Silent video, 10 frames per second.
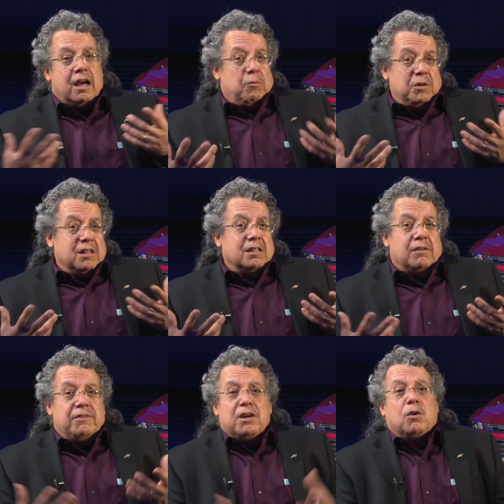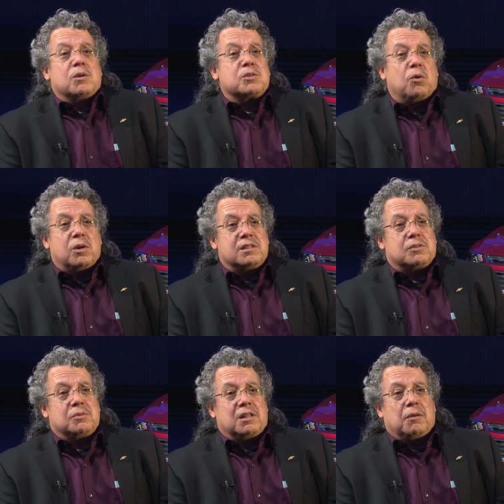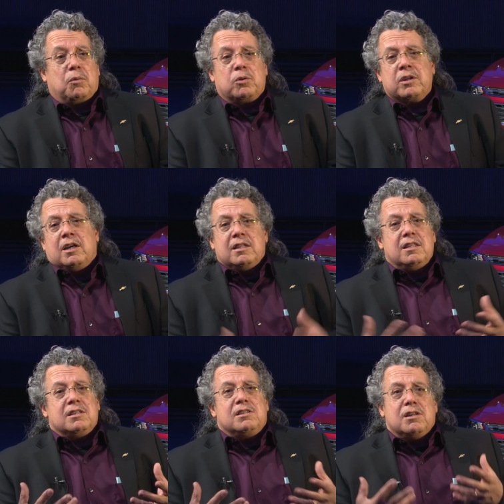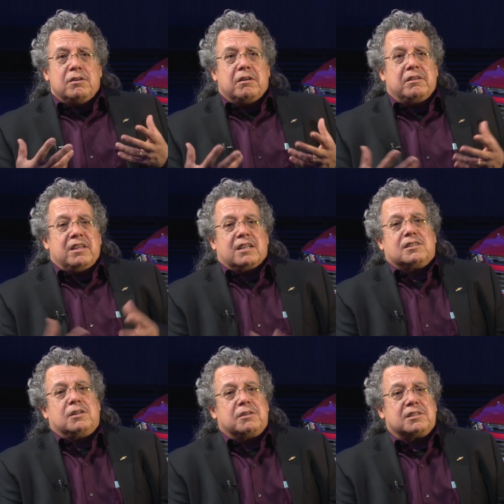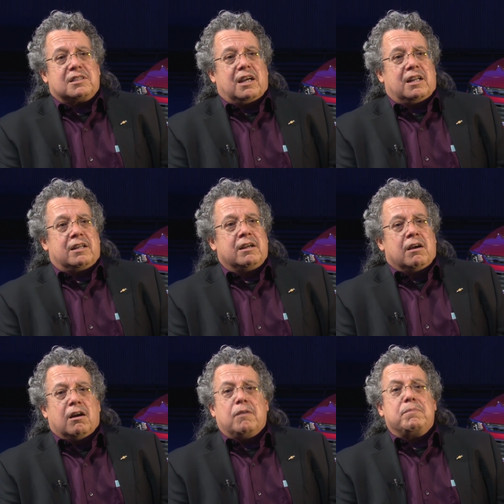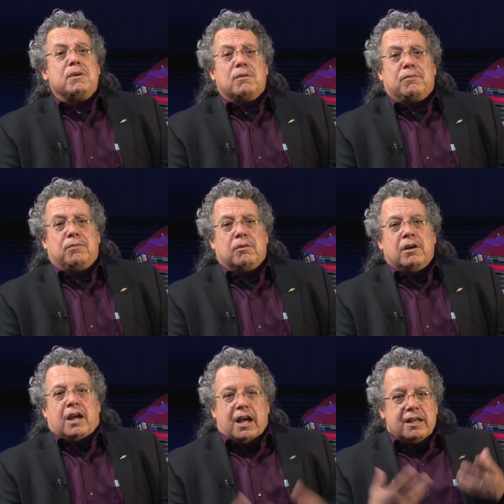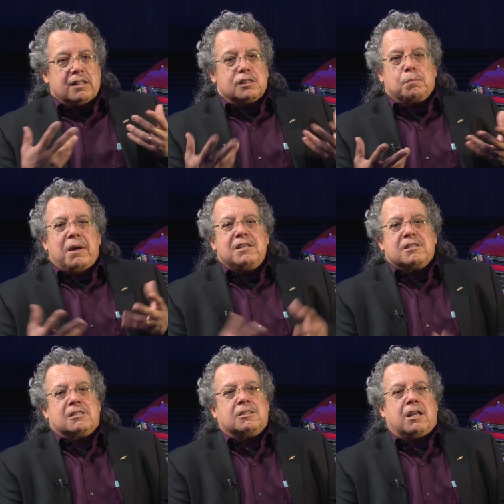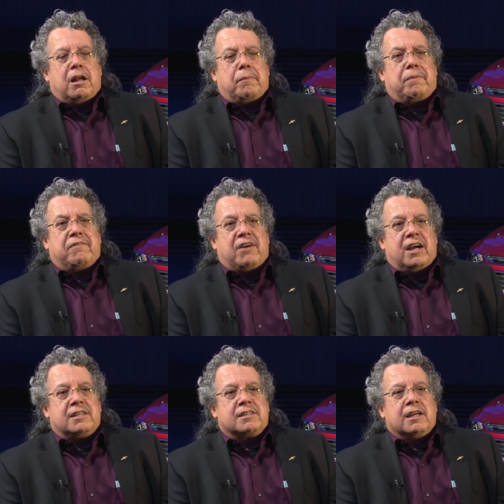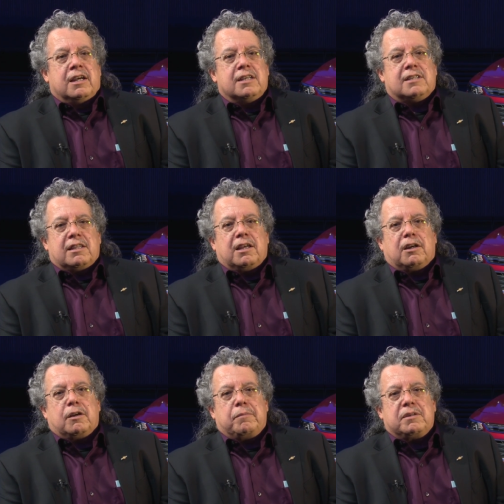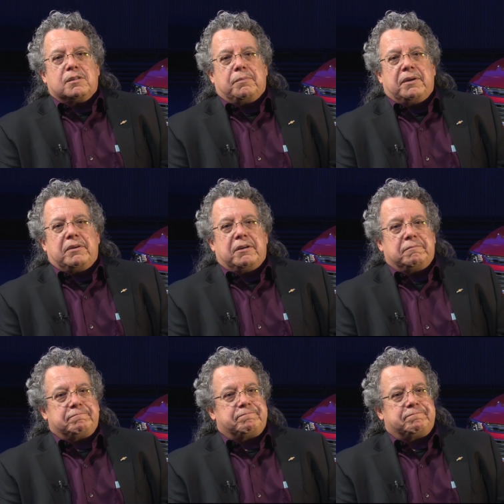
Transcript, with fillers: Uh, we think the vehicle is gorgeous. We think both the interior and the exterior styling are beautiful, and yet the spaciousness that it provides is, I think, going to be superior.